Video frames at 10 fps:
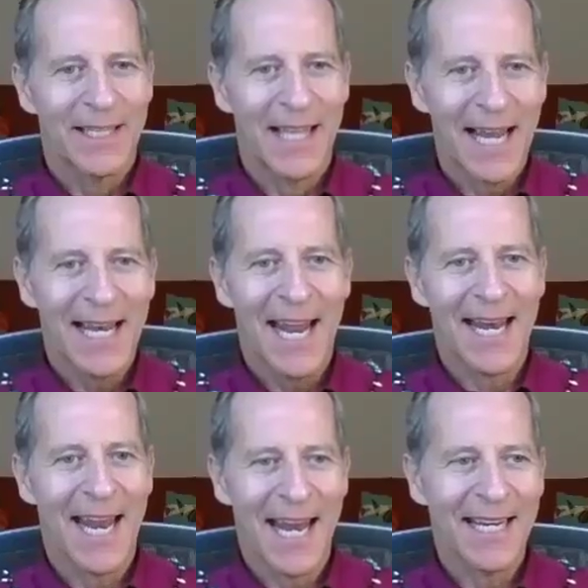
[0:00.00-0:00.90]
that
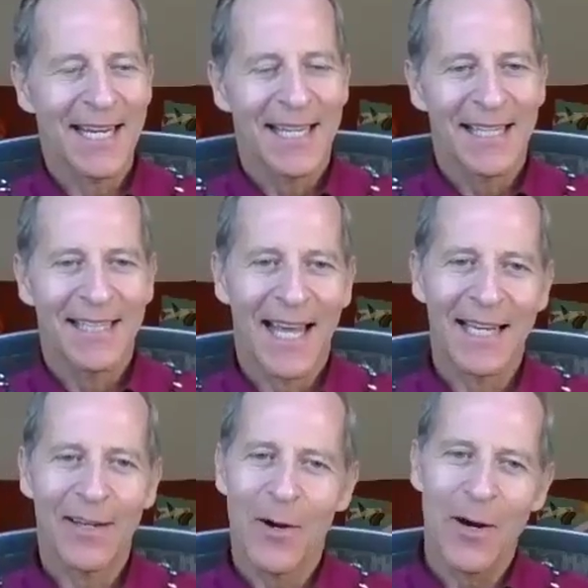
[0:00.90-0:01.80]
headache,
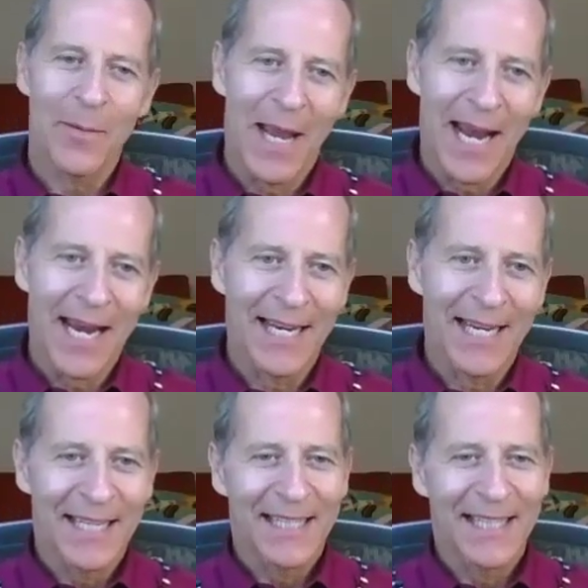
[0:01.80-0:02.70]
that arm ache,
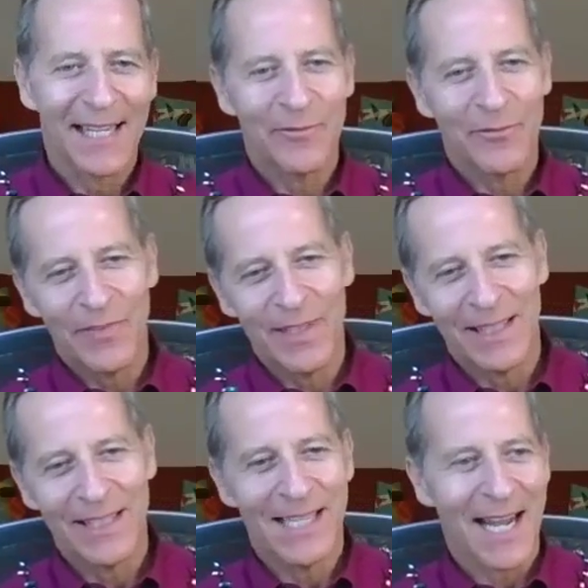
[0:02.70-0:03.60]
that
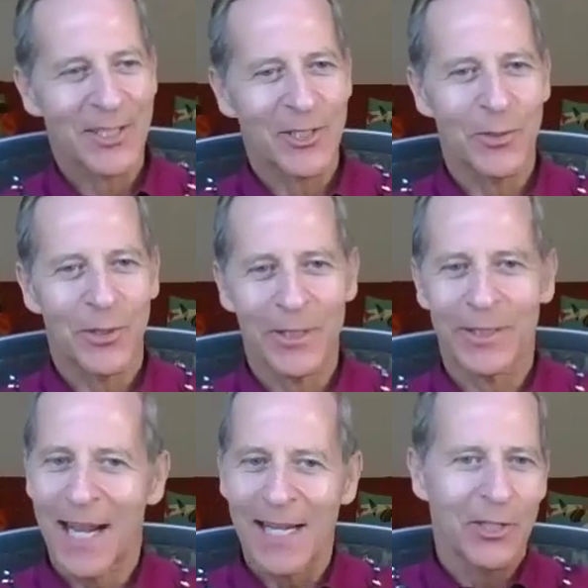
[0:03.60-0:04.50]
feeling not so good,
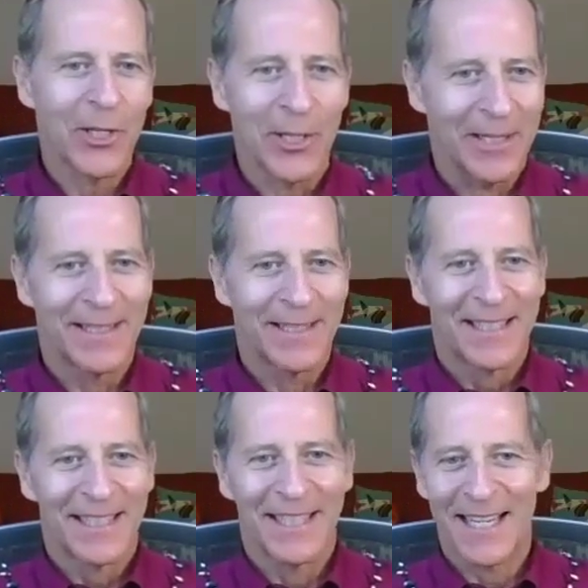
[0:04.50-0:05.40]
that's good.
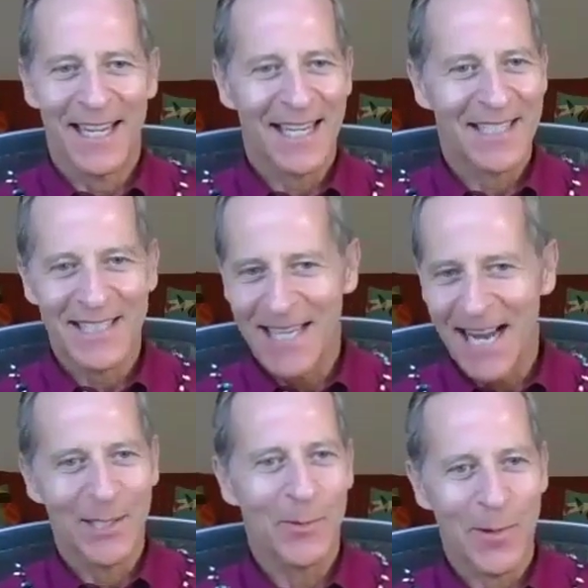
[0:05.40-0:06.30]
That's
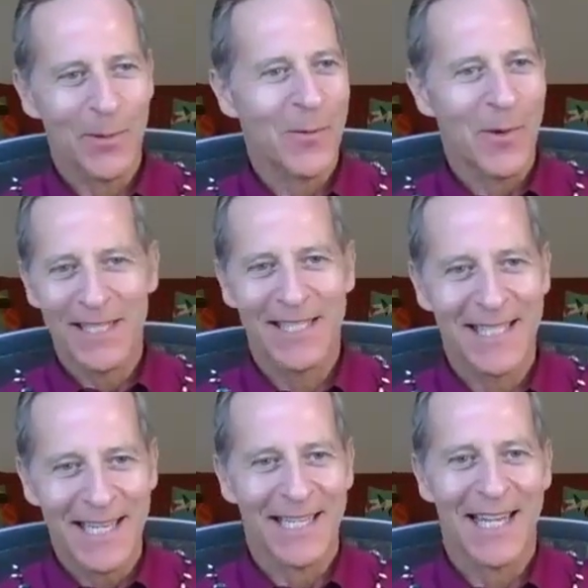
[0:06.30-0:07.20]
exactly what we want to
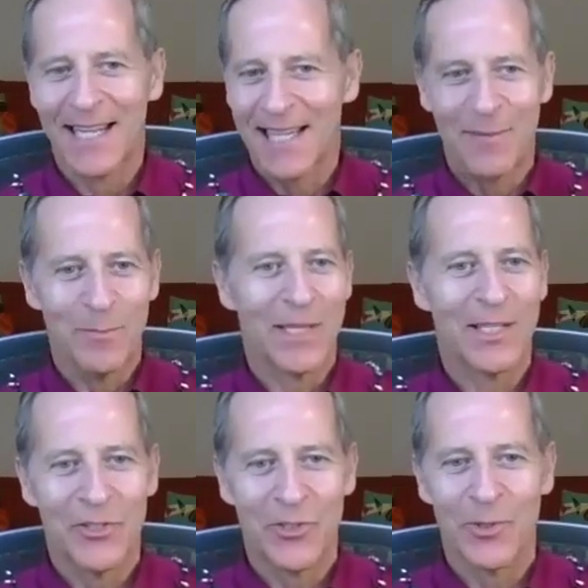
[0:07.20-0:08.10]
see. That
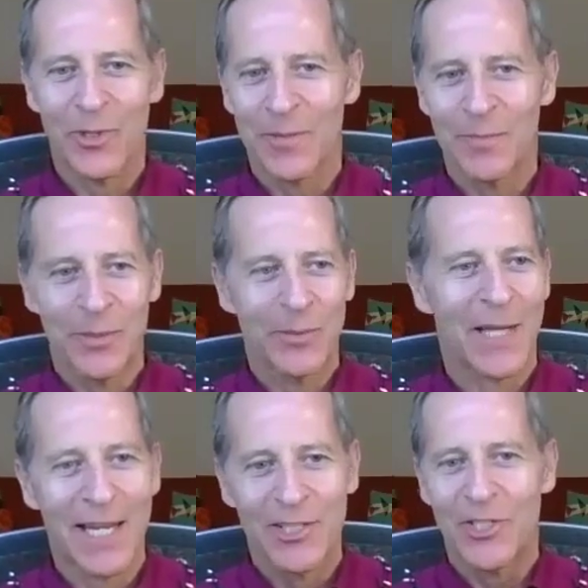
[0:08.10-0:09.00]
means your immune
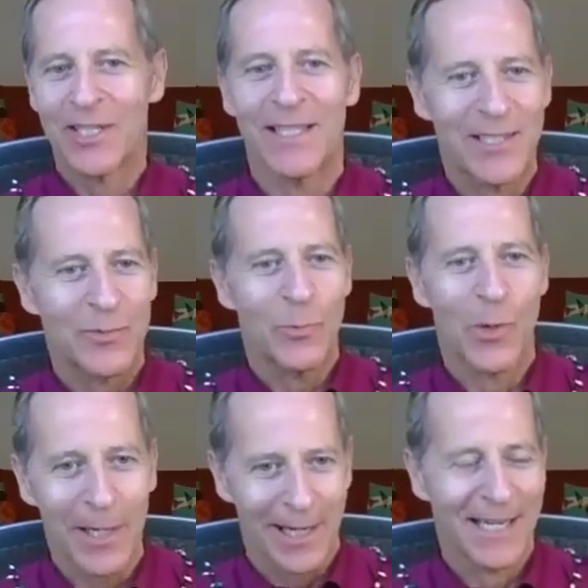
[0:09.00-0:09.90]
engine is
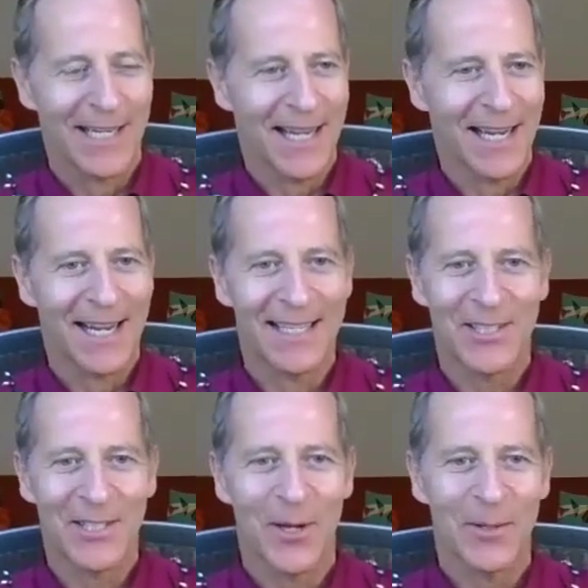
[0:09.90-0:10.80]
working. And
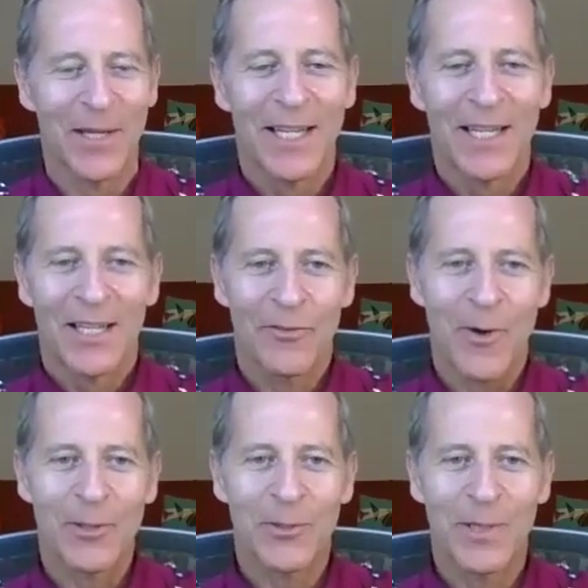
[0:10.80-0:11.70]
so the
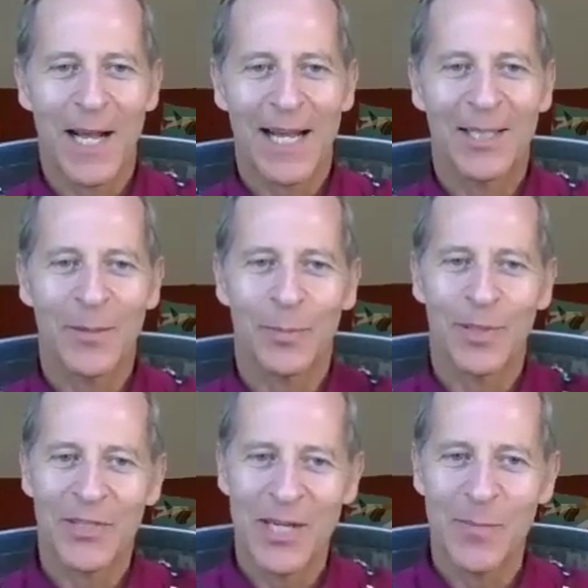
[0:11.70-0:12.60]
folks who got the
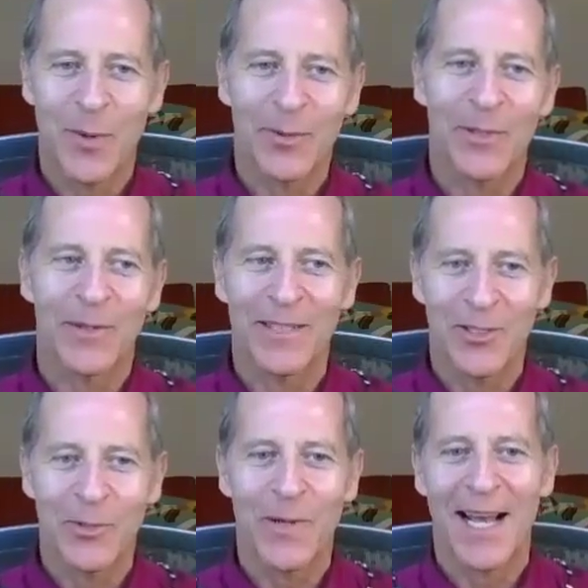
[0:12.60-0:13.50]
placebo during the
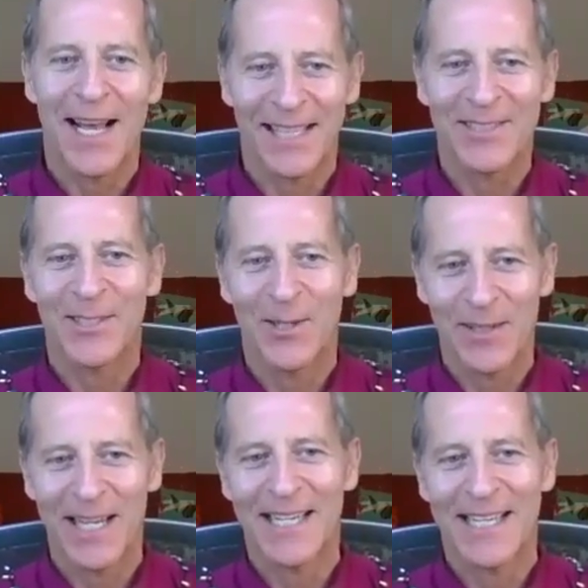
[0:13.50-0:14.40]
trials,
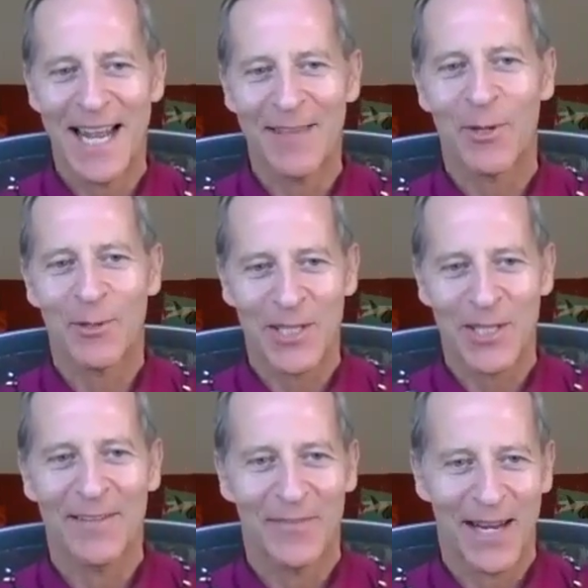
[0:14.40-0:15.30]
they didn't have those
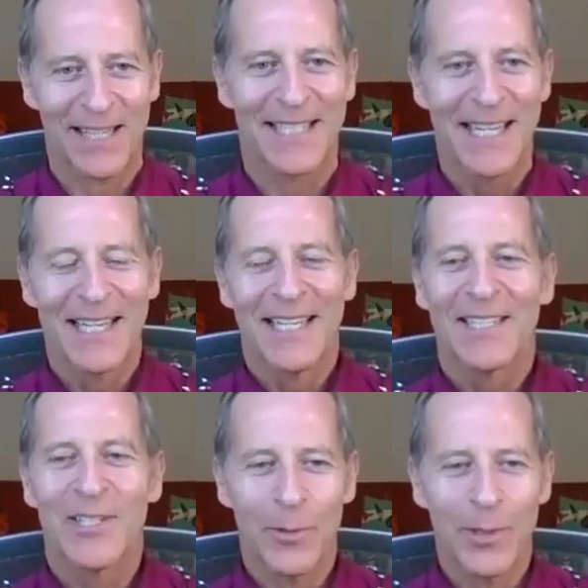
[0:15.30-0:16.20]
side effects.
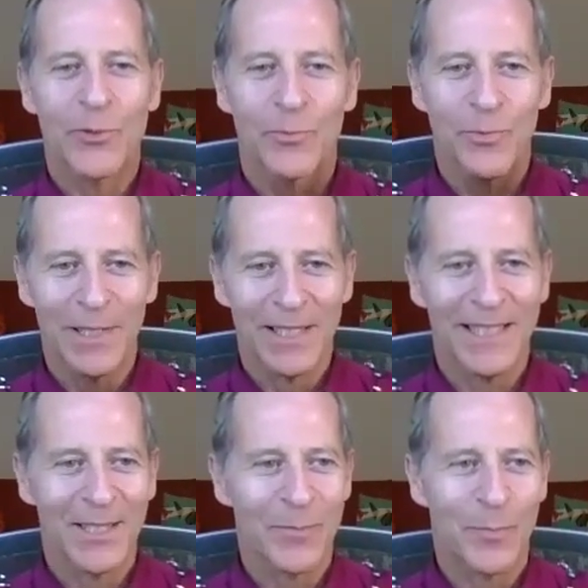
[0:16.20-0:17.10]
So it's
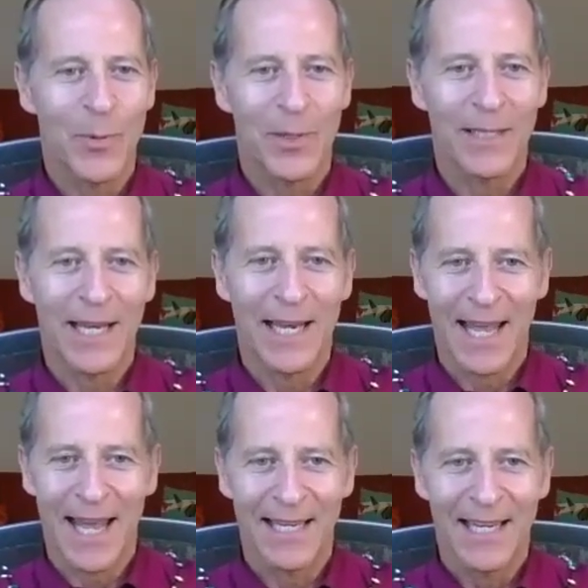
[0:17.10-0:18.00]
really important
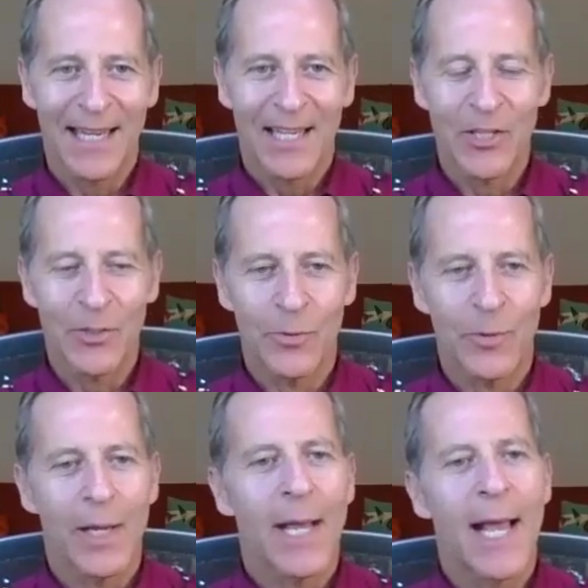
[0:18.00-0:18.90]
that
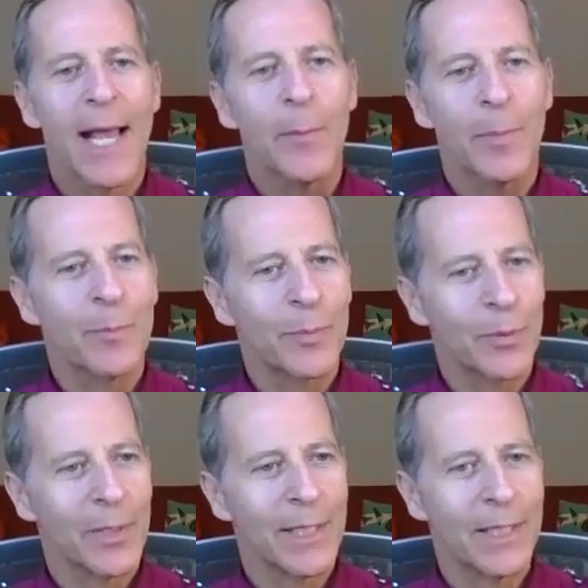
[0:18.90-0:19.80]
you help
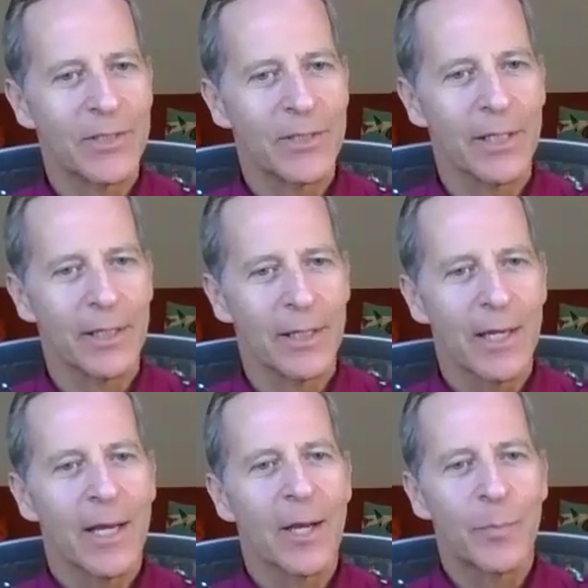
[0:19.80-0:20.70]
employees to
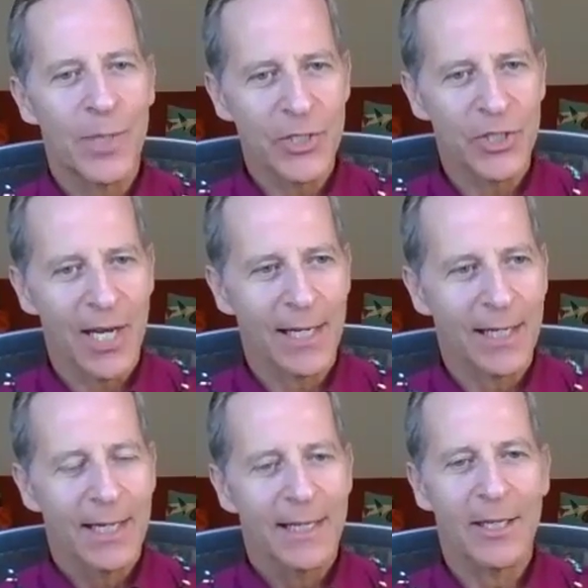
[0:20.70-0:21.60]
appreciate
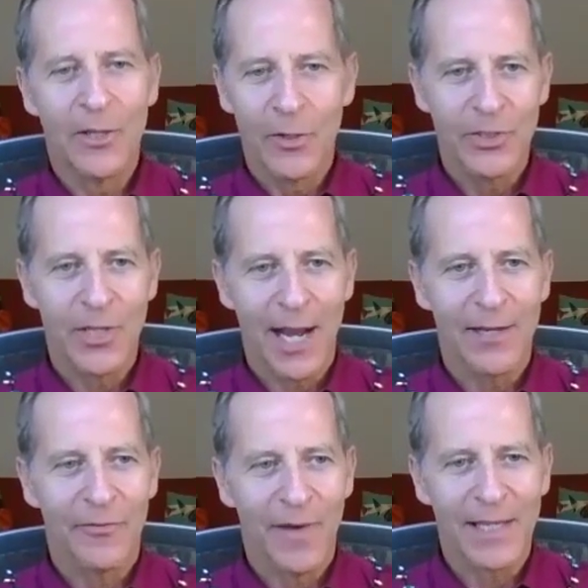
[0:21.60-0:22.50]
that those side
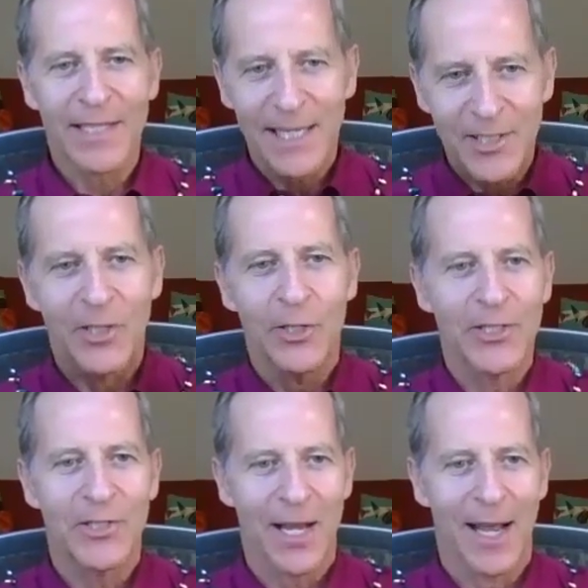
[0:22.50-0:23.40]
effects, that's a
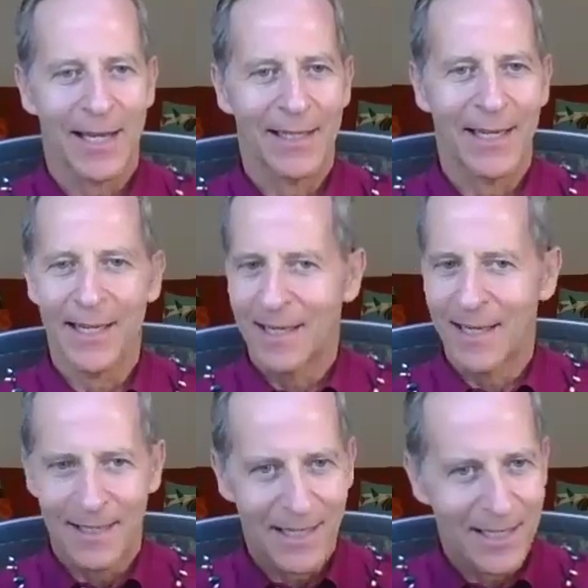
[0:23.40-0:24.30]
good sign.
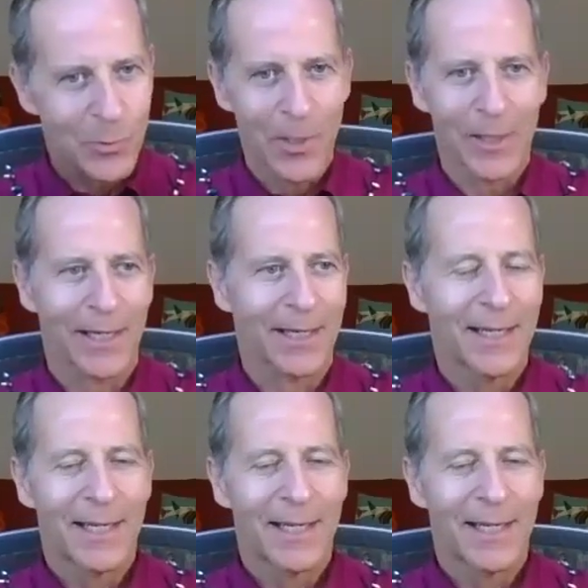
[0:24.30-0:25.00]
It's working.